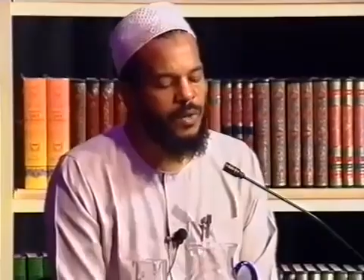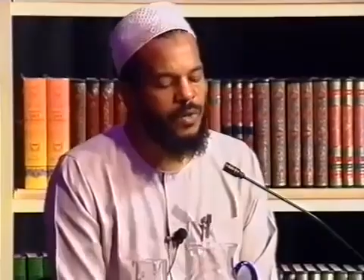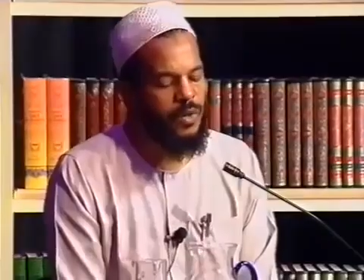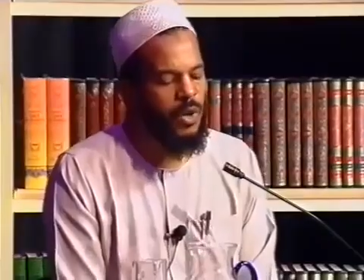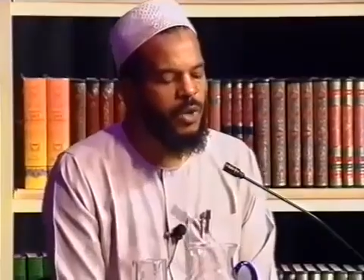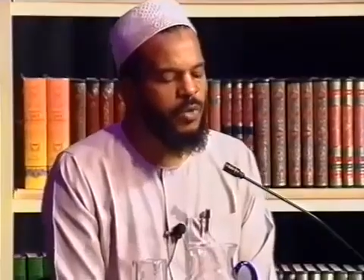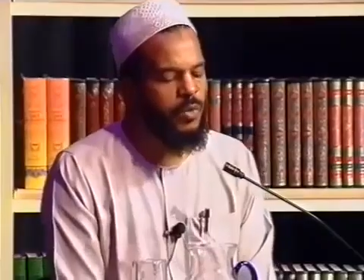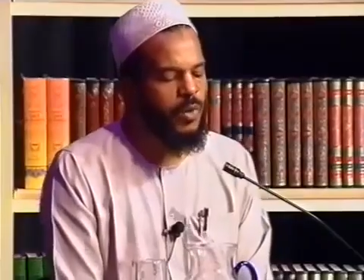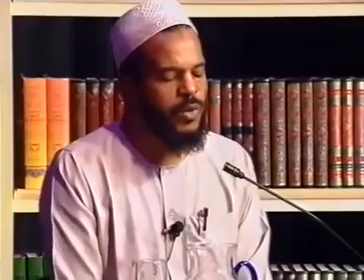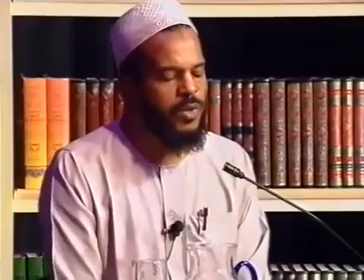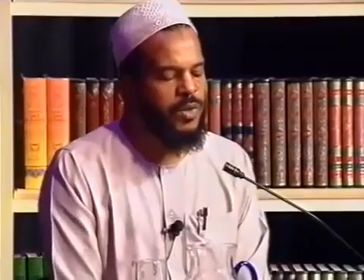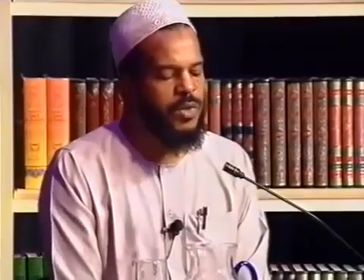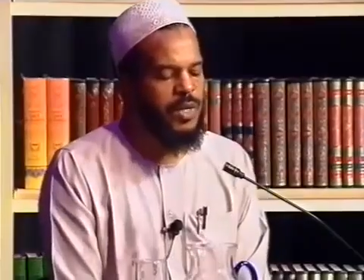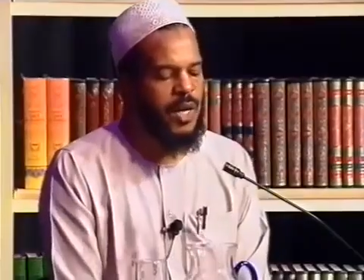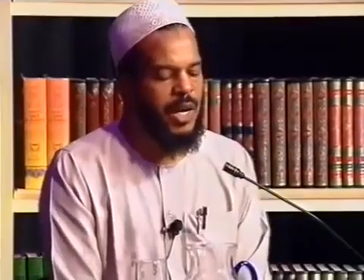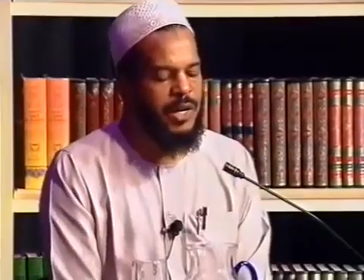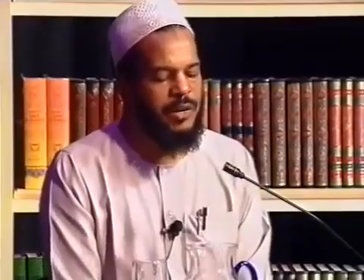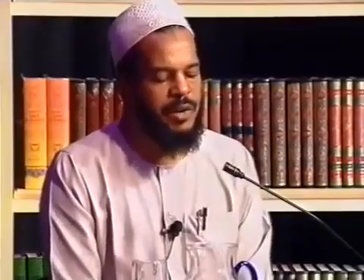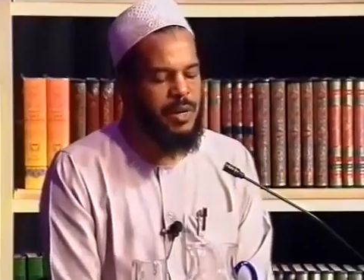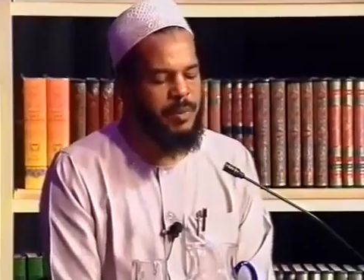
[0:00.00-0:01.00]
So it was the
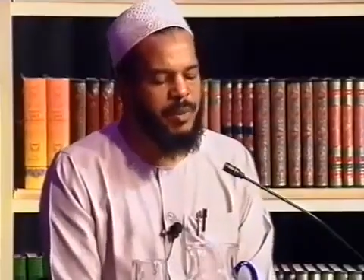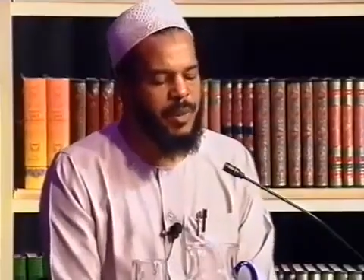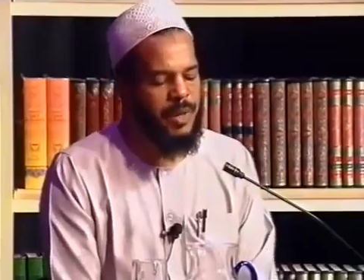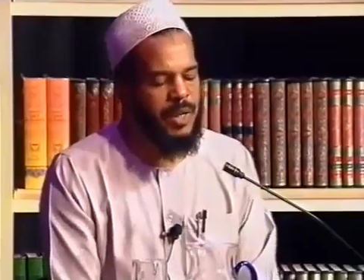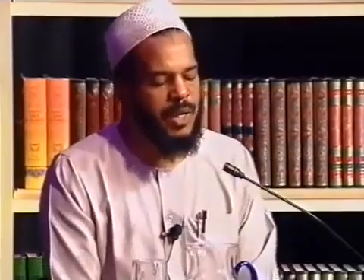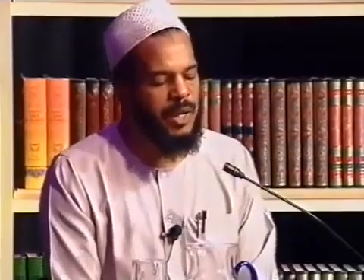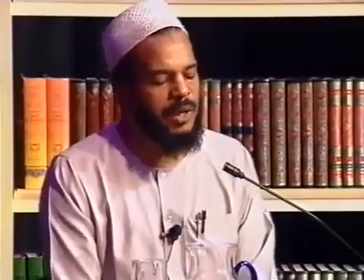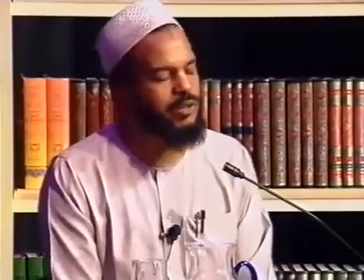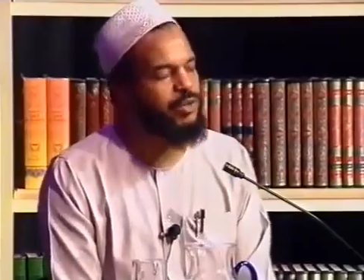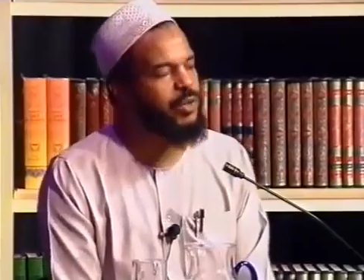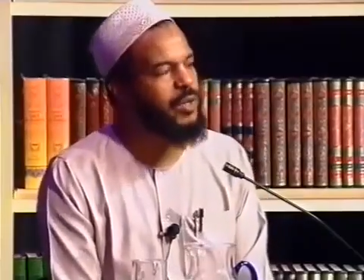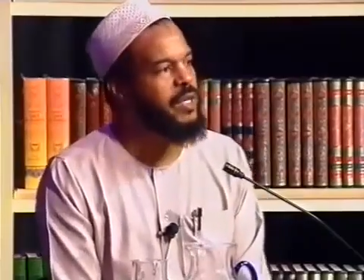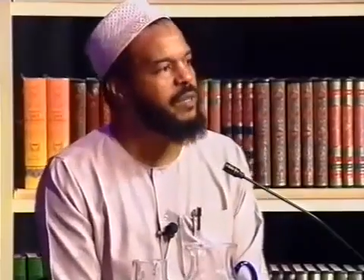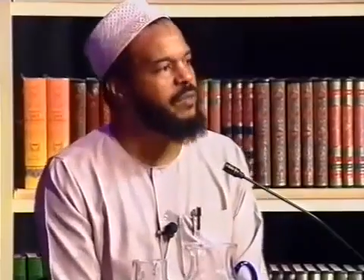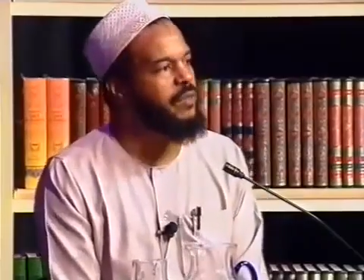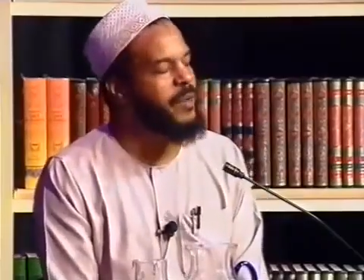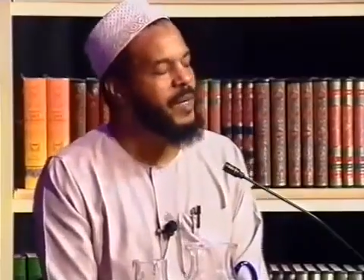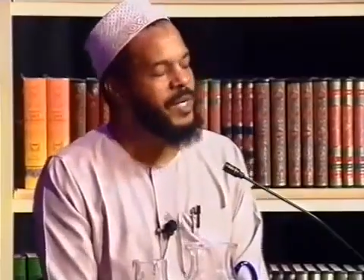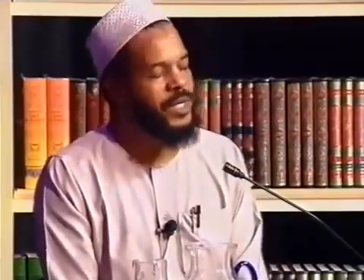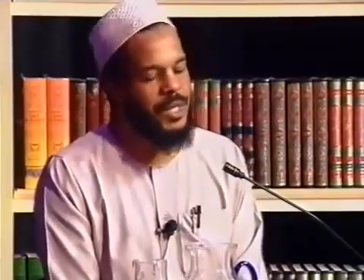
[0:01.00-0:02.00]
Saudi Arabian Cultural
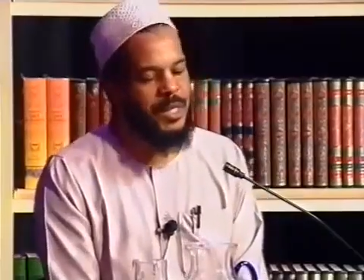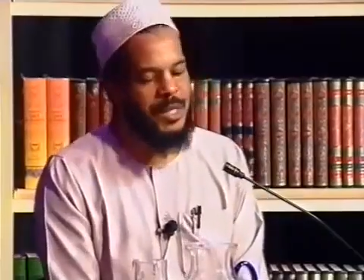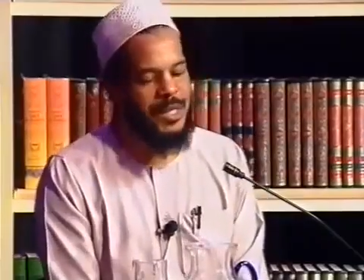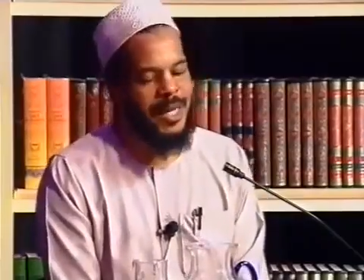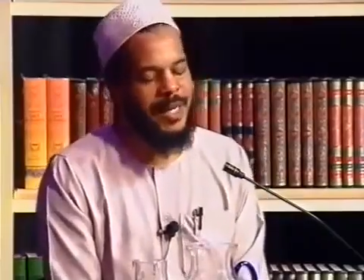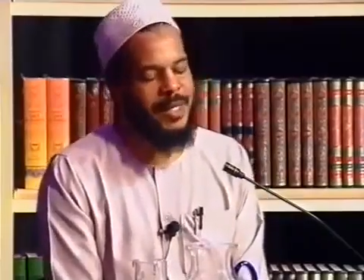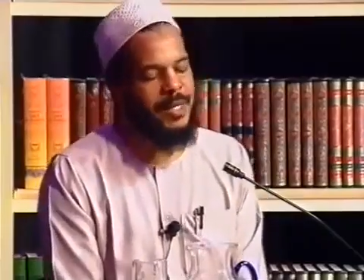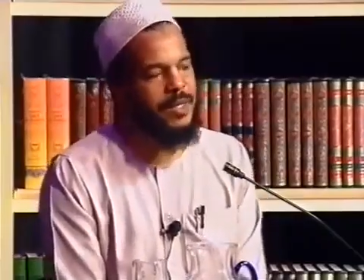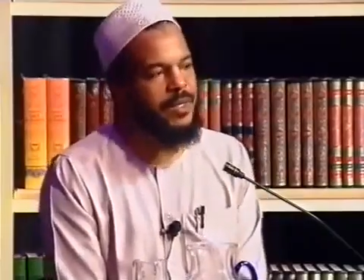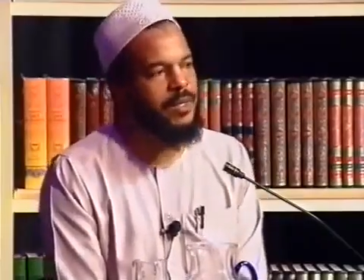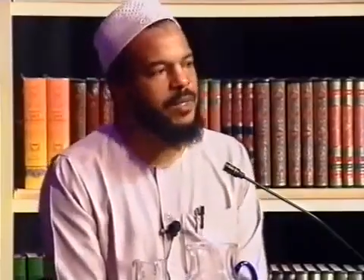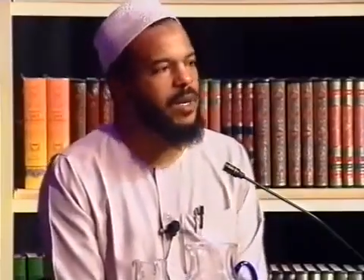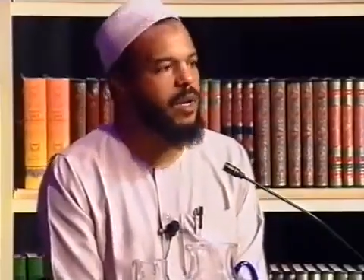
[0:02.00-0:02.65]
Information Tent.